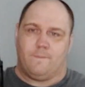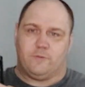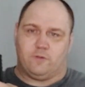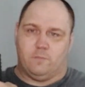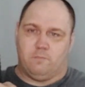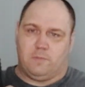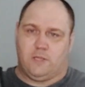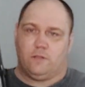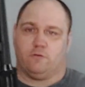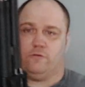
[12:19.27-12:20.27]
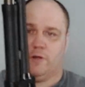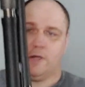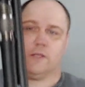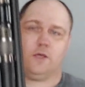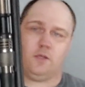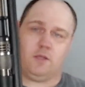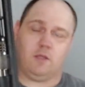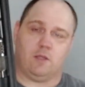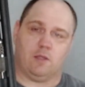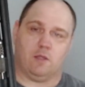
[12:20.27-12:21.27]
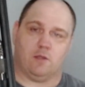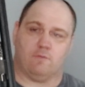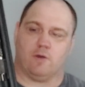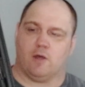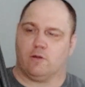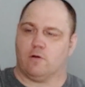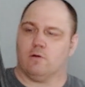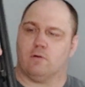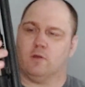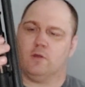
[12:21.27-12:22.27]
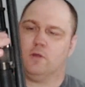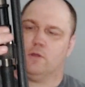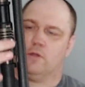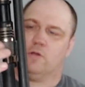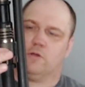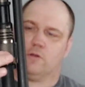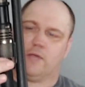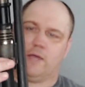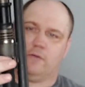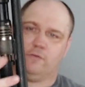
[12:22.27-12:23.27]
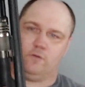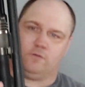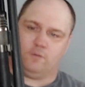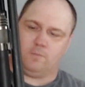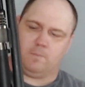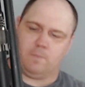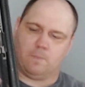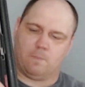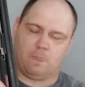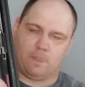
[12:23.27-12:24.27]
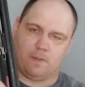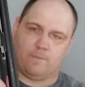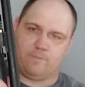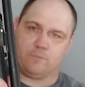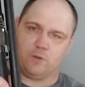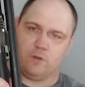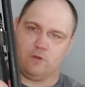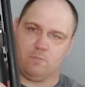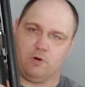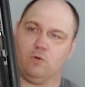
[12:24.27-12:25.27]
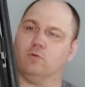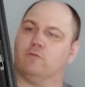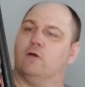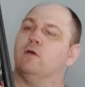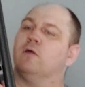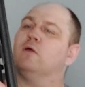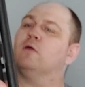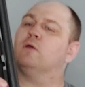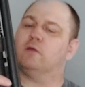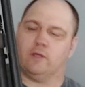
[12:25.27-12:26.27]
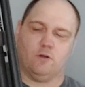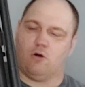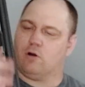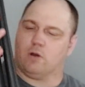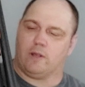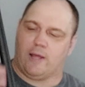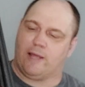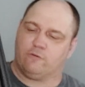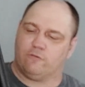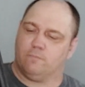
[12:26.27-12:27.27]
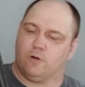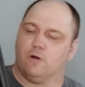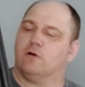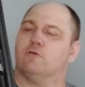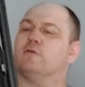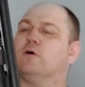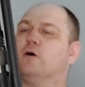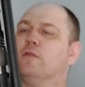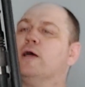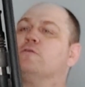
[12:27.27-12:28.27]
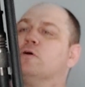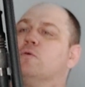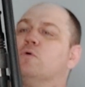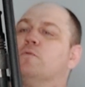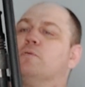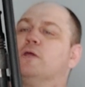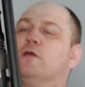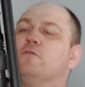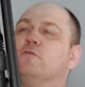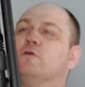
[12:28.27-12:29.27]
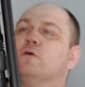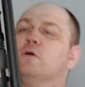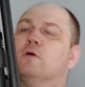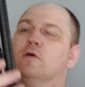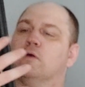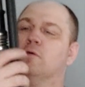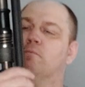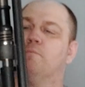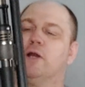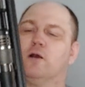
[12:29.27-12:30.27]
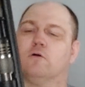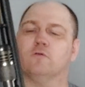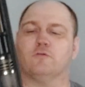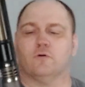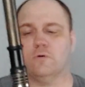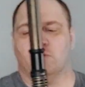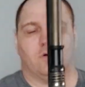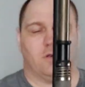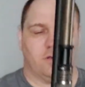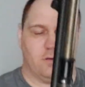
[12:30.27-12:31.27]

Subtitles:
Into the meat of the shotgun, you've got your gas system, your bolt, and action bars, and all that's all one piece. Barrel. So